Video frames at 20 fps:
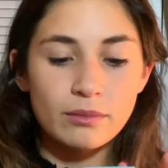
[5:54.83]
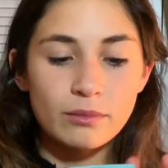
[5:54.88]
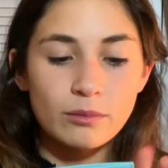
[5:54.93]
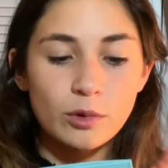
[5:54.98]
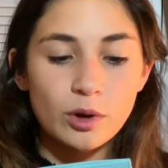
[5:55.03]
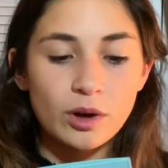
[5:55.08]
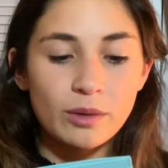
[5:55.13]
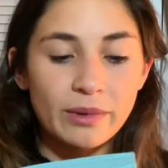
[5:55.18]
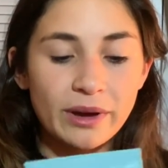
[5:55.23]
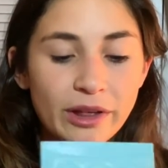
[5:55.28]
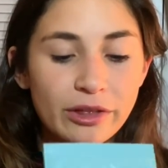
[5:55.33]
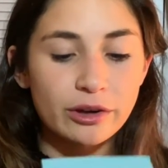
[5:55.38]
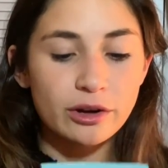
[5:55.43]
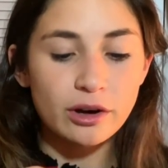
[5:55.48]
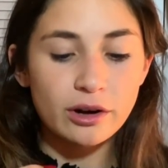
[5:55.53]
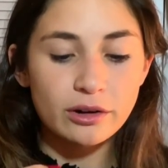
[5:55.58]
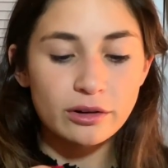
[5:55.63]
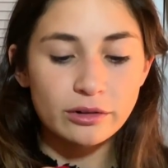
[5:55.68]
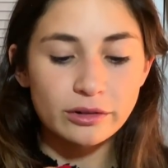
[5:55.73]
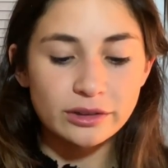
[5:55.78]
well, my other
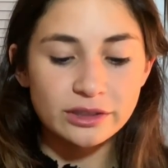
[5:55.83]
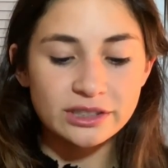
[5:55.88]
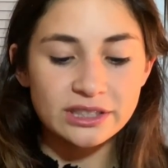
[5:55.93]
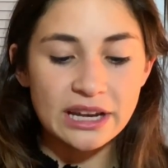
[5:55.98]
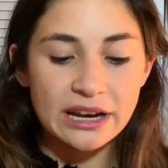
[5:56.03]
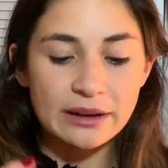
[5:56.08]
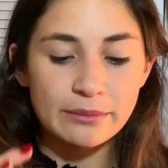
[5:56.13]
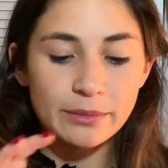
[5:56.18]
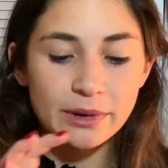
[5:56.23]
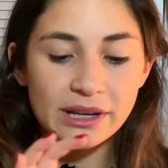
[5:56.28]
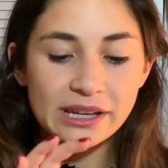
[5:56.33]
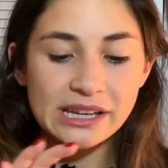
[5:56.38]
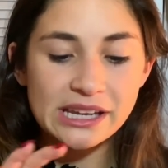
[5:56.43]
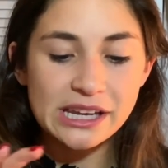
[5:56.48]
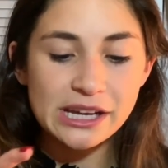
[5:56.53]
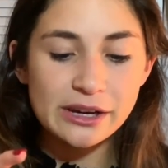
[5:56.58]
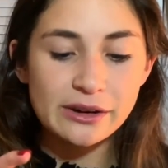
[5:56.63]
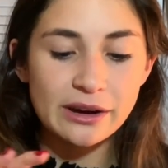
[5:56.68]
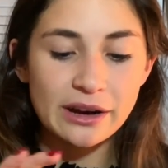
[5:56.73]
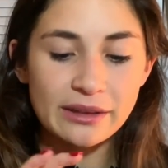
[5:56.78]
card holder is denim, but
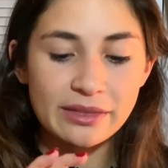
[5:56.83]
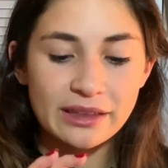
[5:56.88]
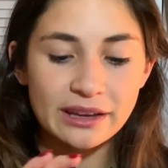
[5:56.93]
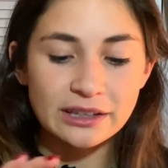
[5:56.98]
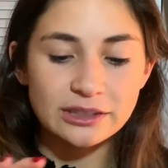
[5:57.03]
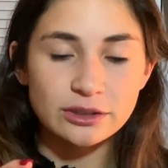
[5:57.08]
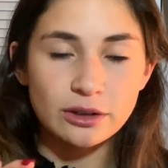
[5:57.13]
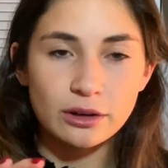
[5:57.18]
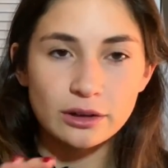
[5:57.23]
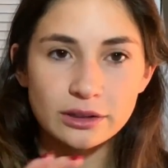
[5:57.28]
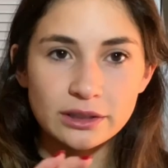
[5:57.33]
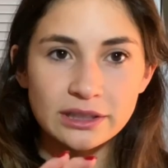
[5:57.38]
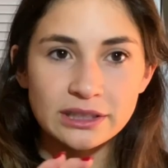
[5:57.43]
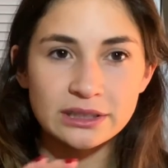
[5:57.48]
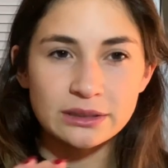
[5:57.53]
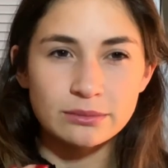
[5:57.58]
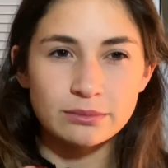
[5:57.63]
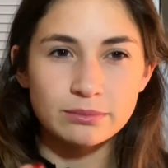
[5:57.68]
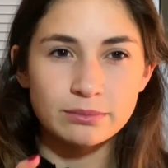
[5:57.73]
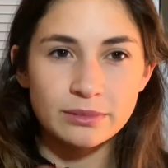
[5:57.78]
here I think
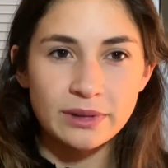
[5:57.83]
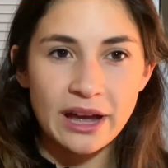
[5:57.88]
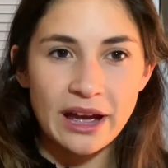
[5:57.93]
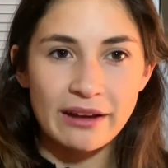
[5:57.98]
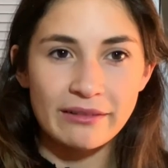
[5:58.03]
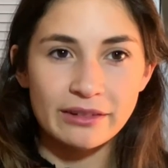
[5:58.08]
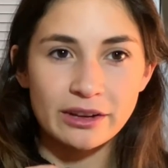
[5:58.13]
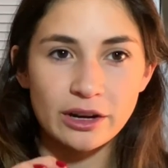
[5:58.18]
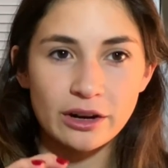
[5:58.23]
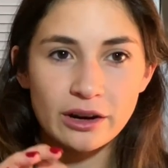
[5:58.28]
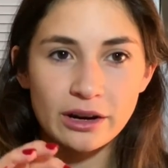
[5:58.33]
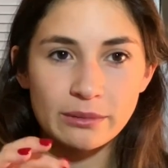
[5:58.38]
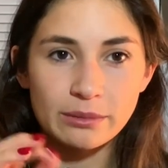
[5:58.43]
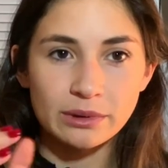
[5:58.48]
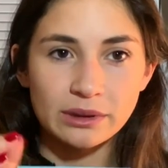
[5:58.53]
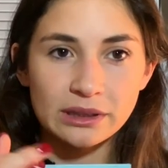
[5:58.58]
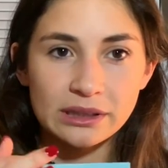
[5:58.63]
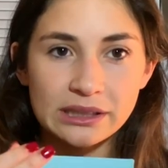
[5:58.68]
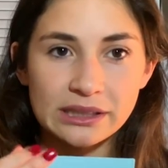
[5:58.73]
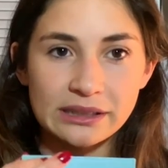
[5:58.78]
is caviar, I
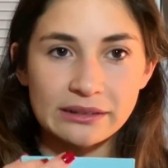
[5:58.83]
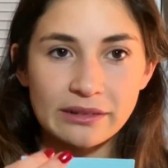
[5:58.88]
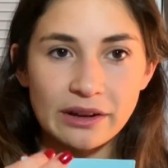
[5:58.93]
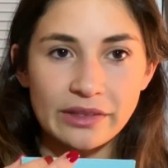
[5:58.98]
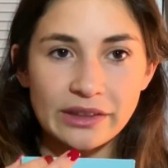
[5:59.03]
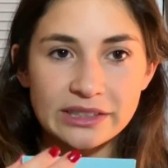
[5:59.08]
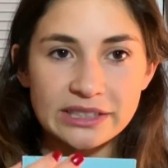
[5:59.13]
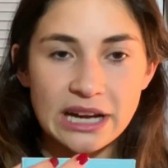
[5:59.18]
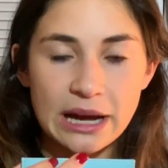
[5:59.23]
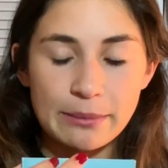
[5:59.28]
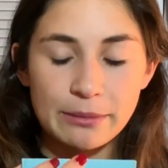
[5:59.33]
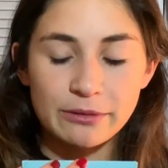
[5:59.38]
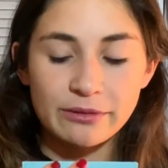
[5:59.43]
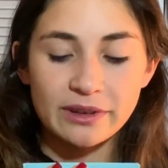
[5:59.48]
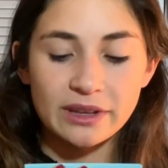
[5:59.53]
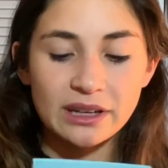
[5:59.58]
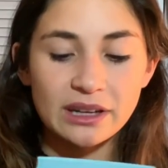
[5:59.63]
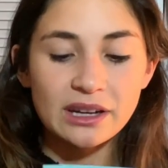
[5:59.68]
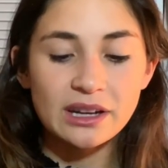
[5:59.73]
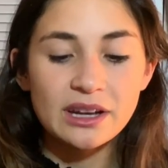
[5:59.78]
believe, on the top of
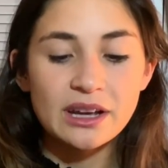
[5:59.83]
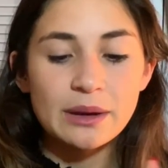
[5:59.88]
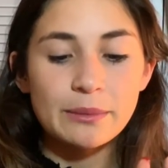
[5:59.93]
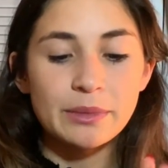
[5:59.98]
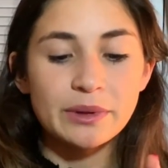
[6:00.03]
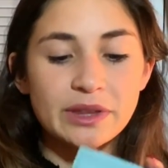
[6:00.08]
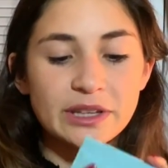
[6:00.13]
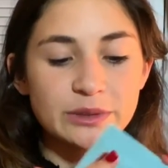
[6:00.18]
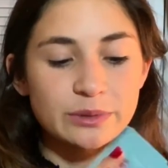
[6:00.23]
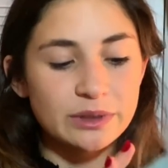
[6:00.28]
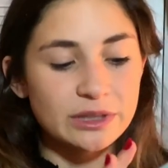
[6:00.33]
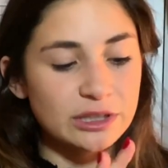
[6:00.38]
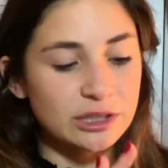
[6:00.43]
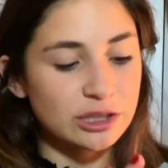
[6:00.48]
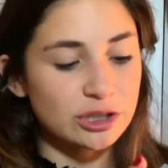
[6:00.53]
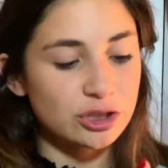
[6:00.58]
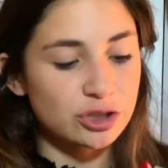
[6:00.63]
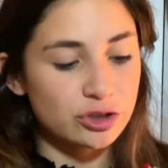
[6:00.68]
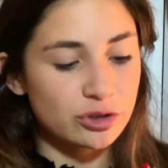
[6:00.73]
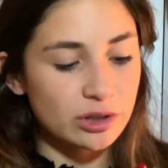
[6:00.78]
it. But this one is
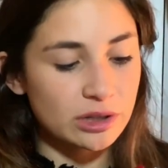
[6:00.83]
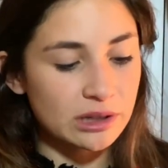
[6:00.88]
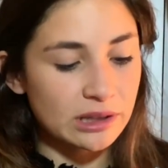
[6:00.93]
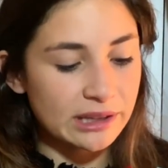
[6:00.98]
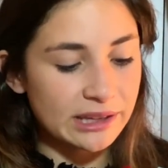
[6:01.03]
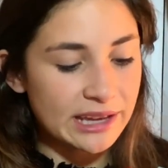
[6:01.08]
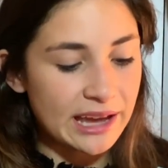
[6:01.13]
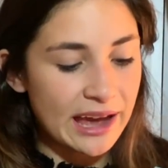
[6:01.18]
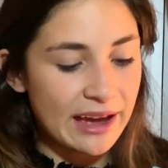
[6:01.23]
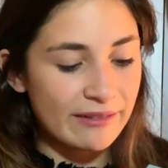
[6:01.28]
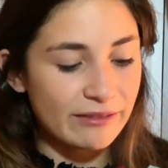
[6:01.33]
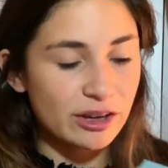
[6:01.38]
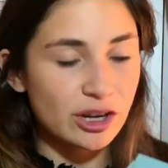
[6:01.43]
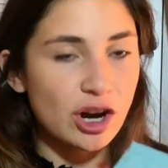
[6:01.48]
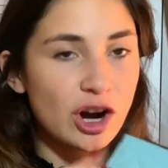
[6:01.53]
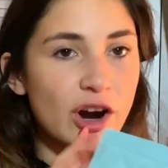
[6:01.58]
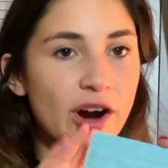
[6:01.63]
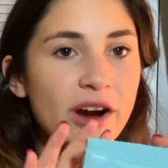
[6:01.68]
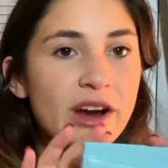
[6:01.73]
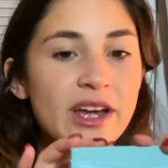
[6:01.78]
just strictly
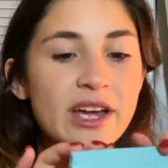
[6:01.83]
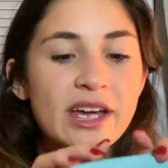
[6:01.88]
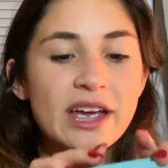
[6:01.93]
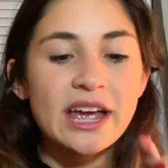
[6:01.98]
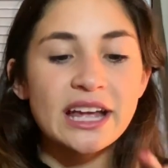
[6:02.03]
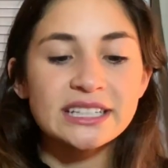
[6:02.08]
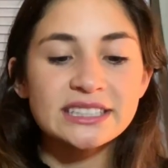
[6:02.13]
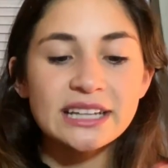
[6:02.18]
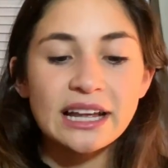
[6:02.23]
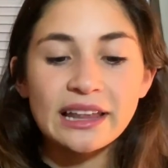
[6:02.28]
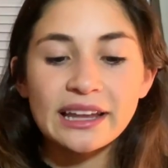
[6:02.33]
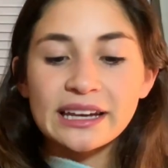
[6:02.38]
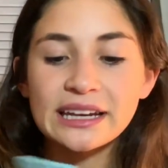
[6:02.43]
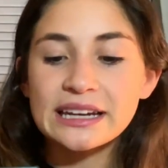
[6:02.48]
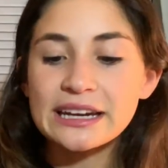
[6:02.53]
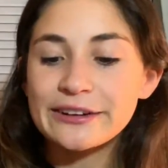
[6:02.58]
caviar. It's not like an